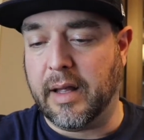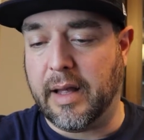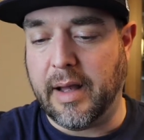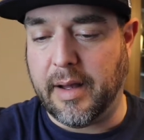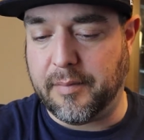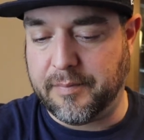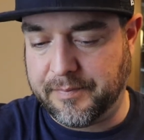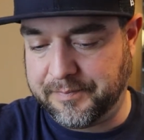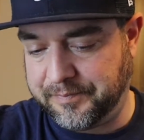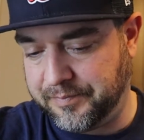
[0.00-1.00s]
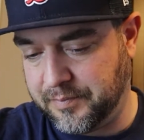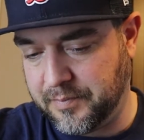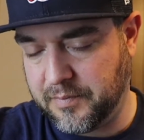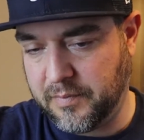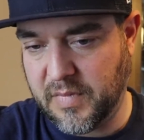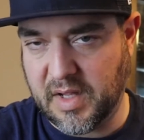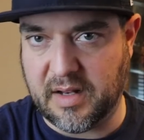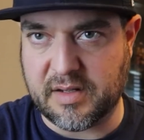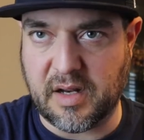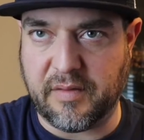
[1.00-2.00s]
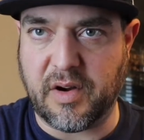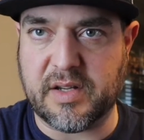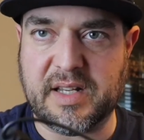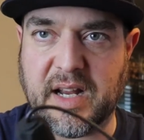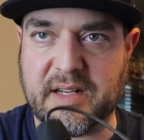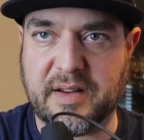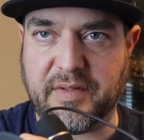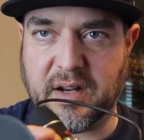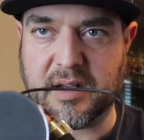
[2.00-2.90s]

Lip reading: And it's not very scientific.